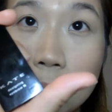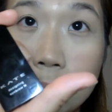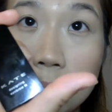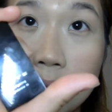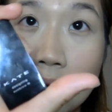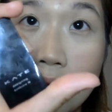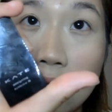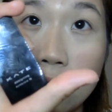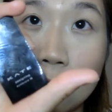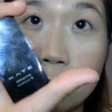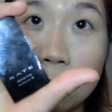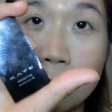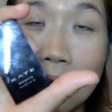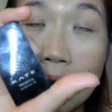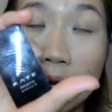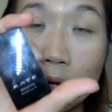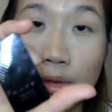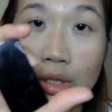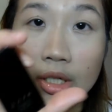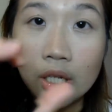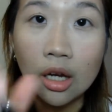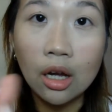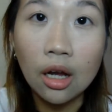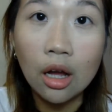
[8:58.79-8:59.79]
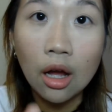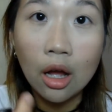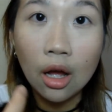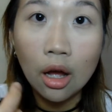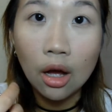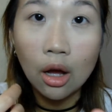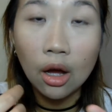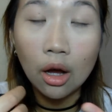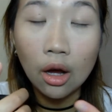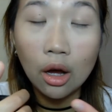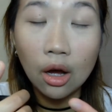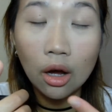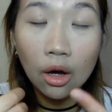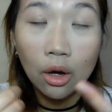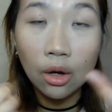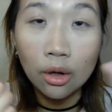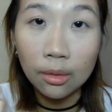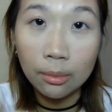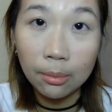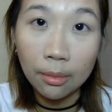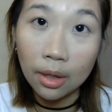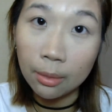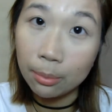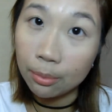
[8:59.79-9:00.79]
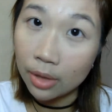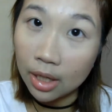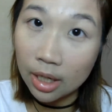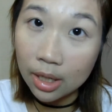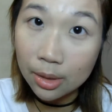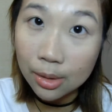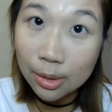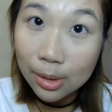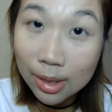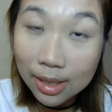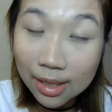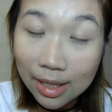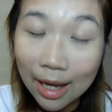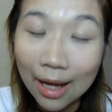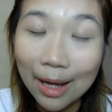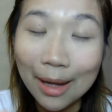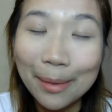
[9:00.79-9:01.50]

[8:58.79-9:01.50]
brow powder on my brows